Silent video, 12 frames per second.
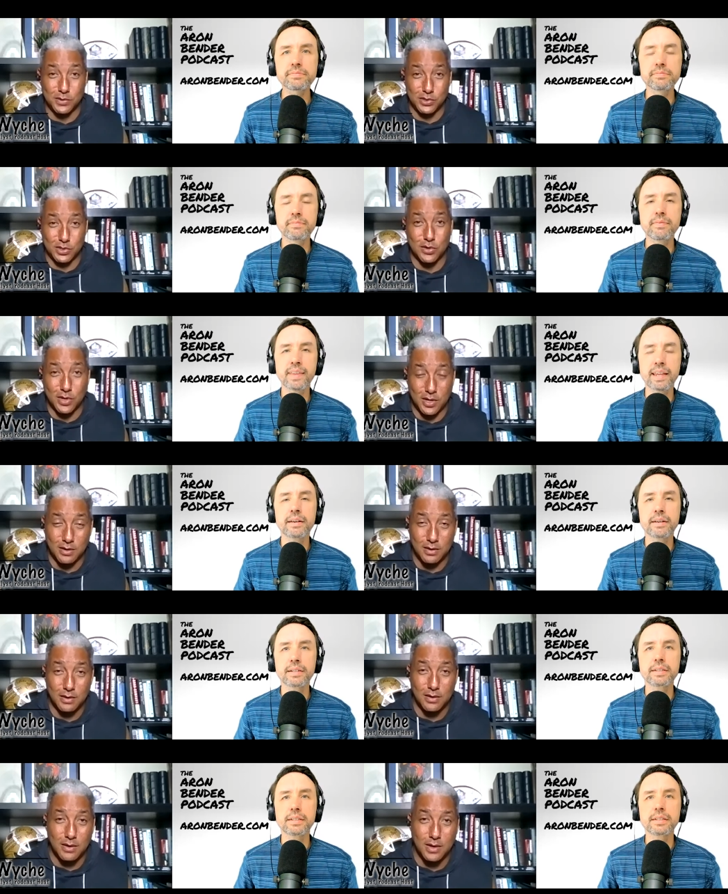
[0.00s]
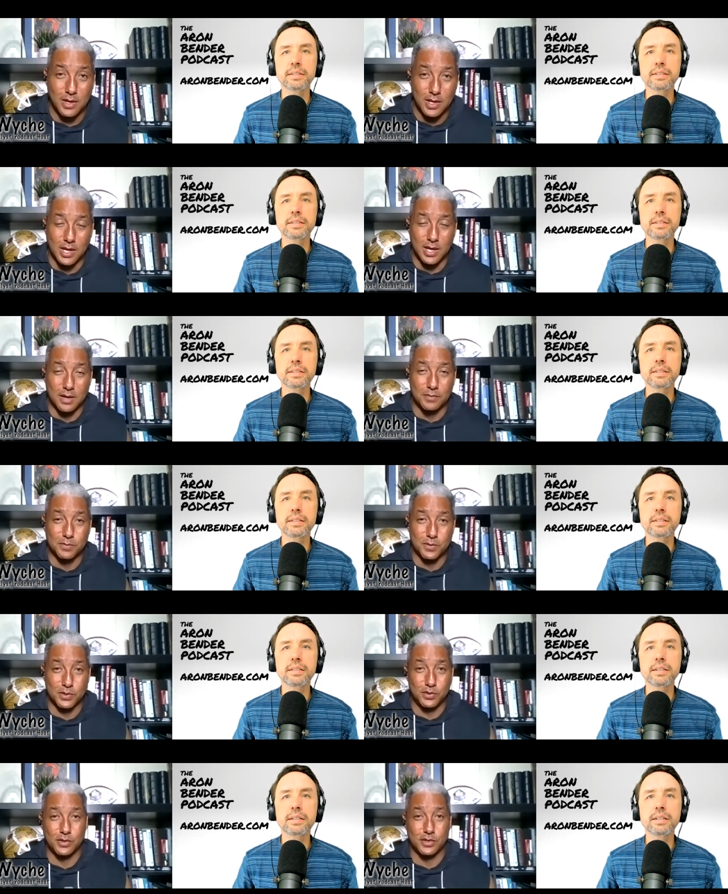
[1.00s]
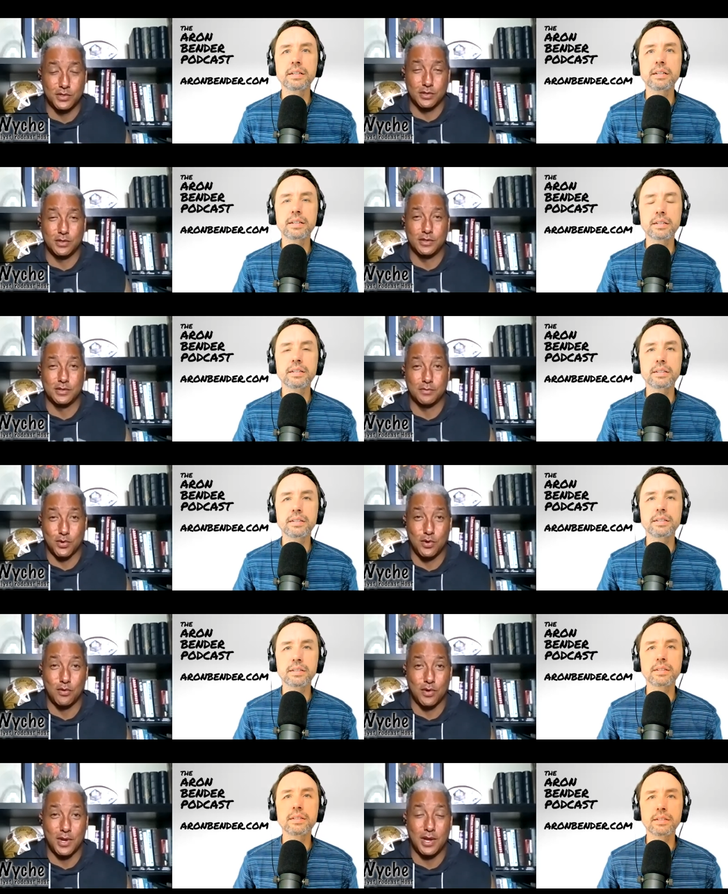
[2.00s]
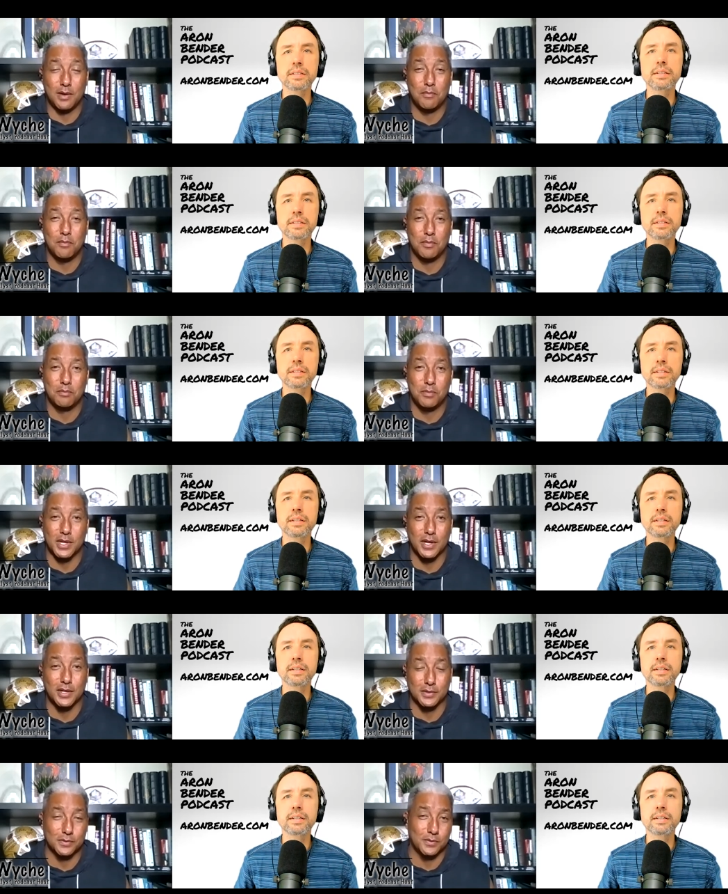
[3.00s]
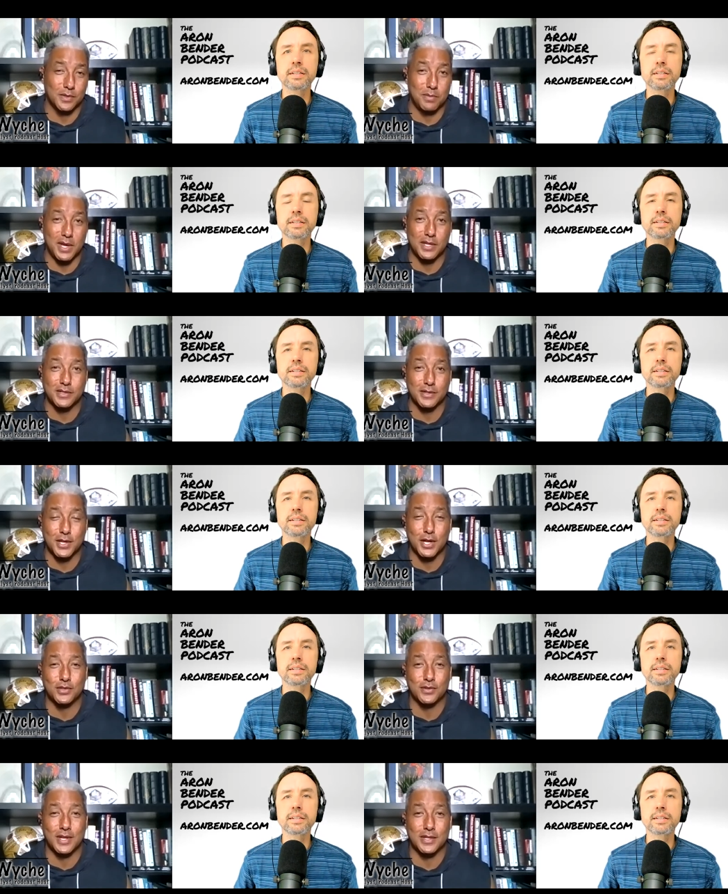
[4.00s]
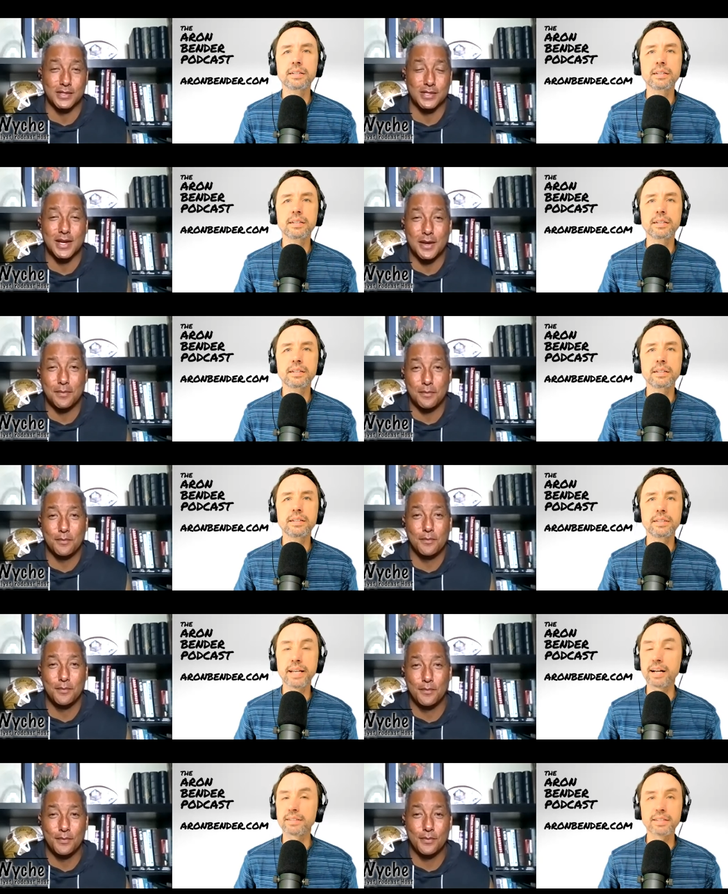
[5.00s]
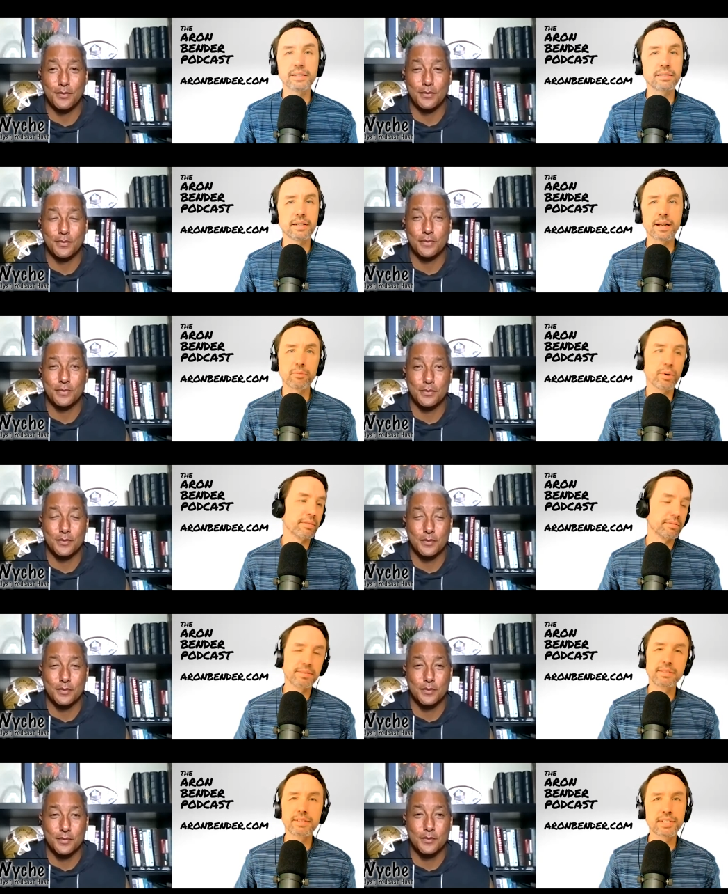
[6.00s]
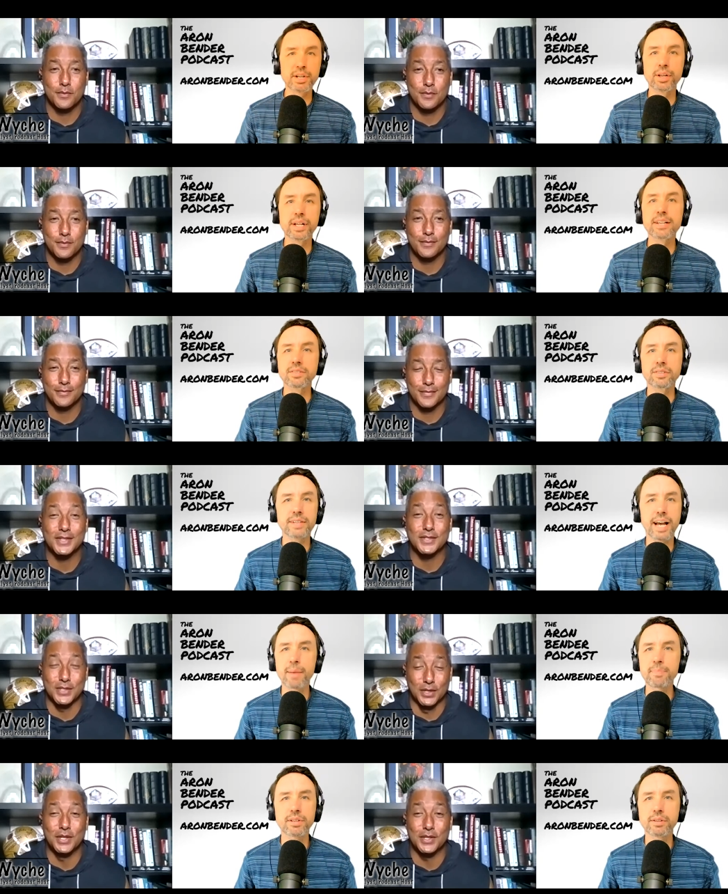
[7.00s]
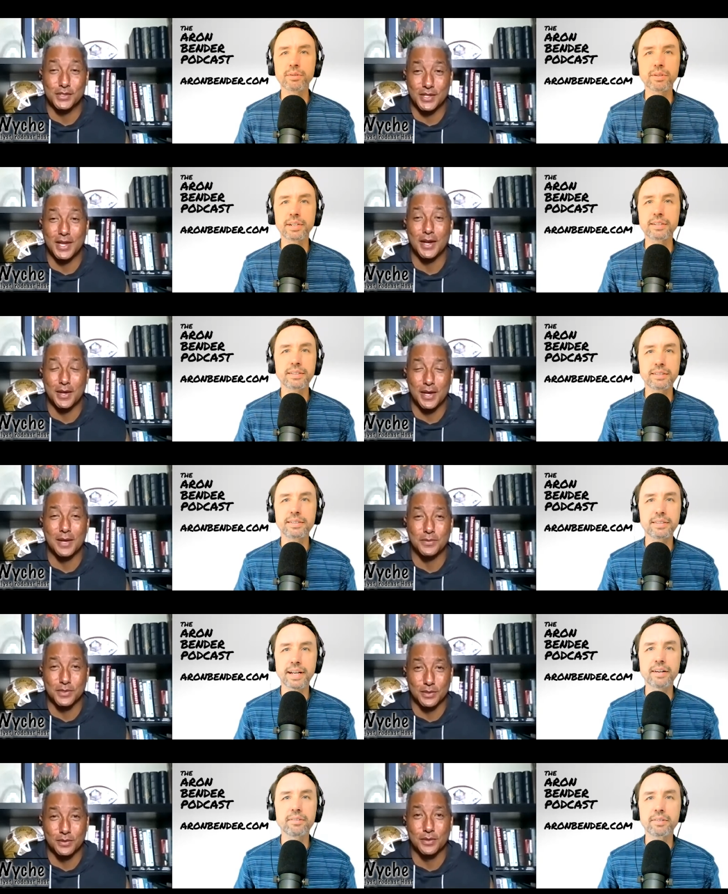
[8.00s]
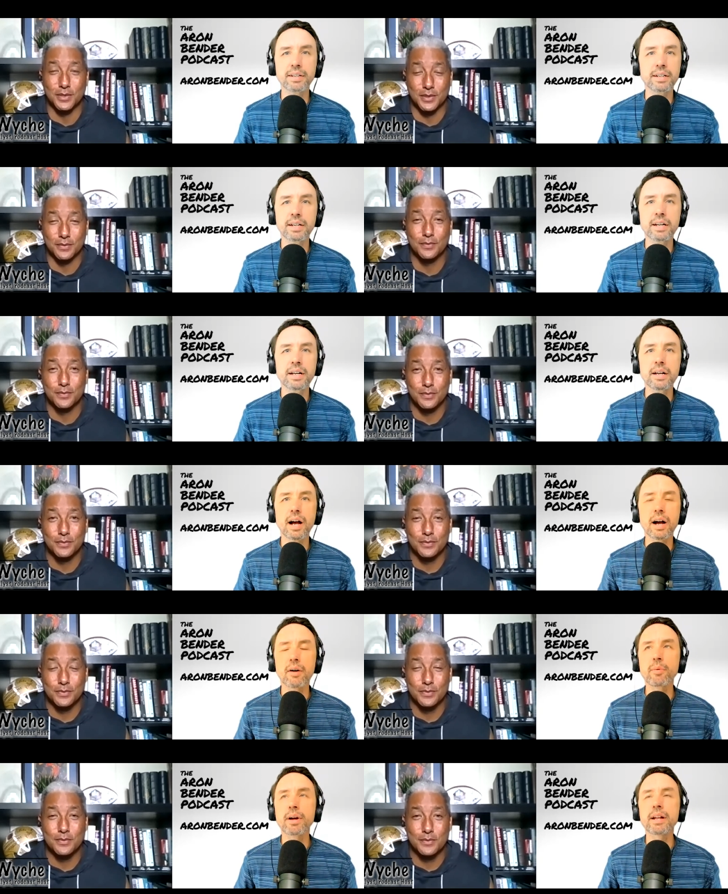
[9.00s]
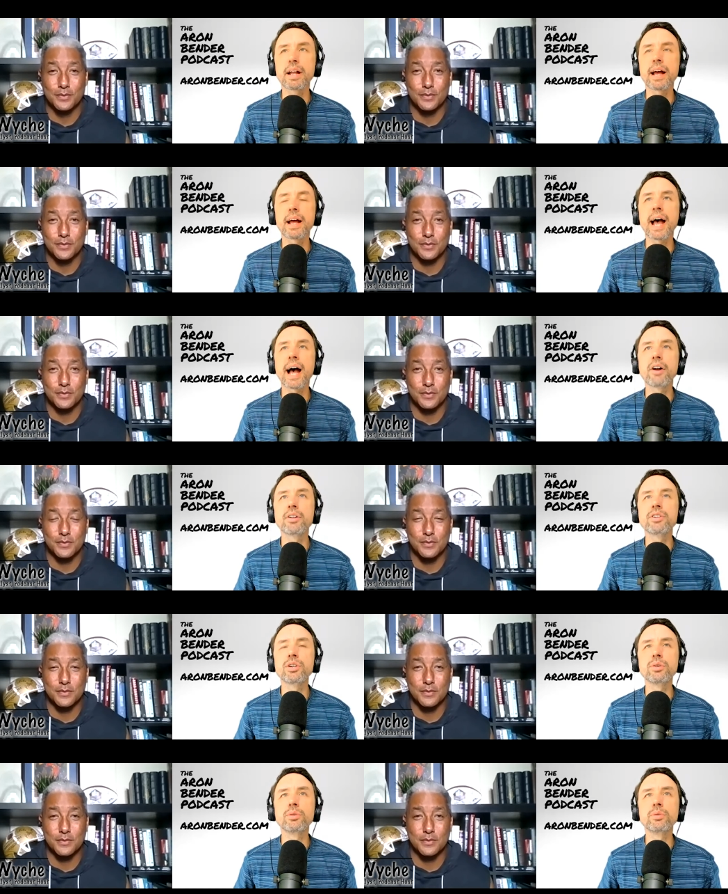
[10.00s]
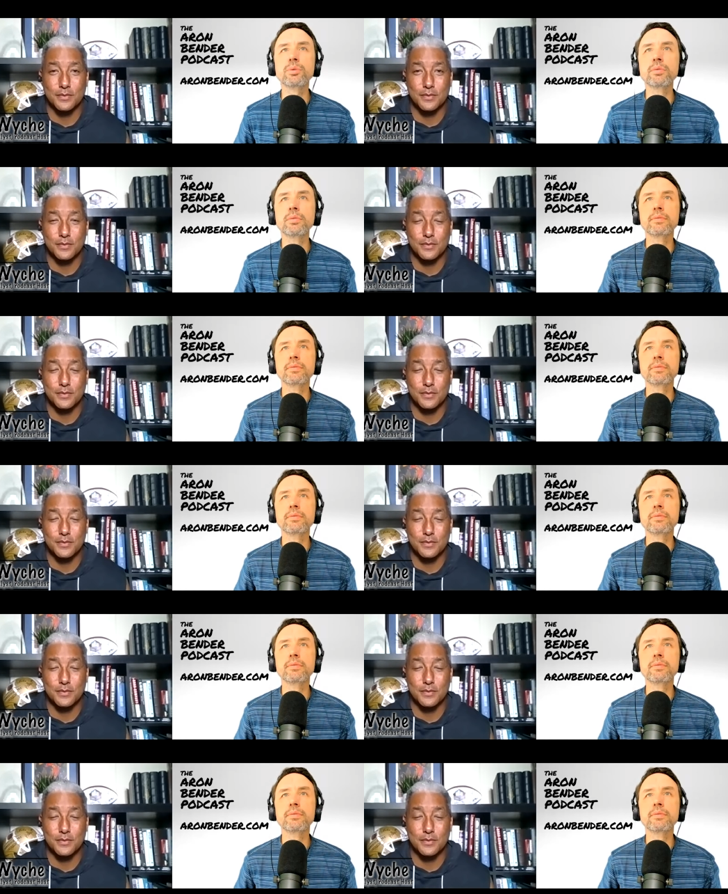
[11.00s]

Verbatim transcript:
Speaker 1: of Missouri um, to pursue their journalism program because it was one of the best in the country at the time.
Speaker 2: Yeah, it's it. Uh, well, it still is. Absolutely. Still is. Yeah, absolutely. Yeah. Um, how did you